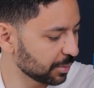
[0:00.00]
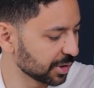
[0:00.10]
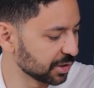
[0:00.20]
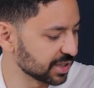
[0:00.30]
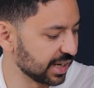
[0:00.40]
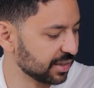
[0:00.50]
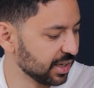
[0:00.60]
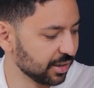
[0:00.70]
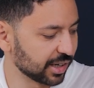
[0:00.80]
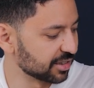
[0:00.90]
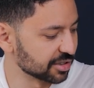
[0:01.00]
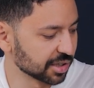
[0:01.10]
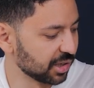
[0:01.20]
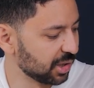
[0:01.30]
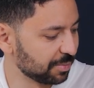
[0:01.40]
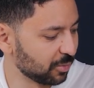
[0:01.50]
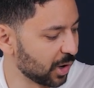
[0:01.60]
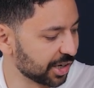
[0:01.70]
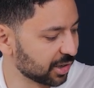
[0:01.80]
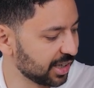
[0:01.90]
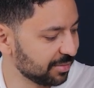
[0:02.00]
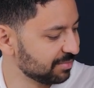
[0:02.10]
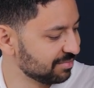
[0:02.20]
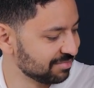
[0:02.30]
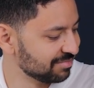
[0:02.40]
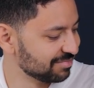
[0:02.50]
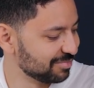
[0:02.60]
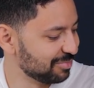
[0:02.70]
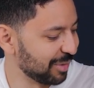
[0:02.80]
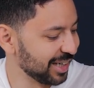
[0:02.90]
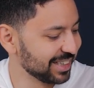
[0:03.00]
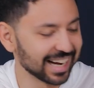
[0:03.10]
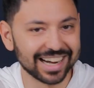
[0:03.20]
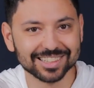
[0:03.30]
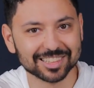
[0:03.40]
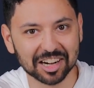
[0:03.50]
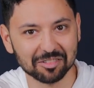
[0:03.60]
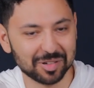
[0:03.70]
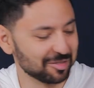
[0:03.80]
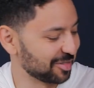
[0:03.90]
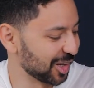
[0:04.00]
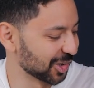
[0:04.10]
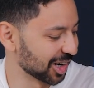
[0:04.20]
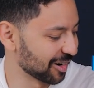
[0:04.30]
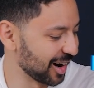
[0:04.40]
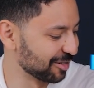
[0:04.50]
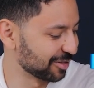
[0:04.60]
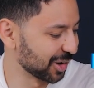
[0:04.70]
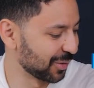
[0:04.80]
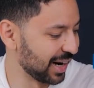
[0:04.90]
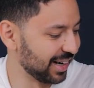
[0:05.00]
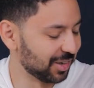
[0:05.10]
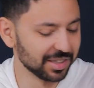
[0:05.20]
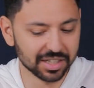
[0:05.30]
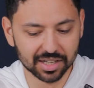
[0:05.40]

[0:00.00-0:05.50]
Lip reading: There's got this little wandering mite guy that I've been following around for a while,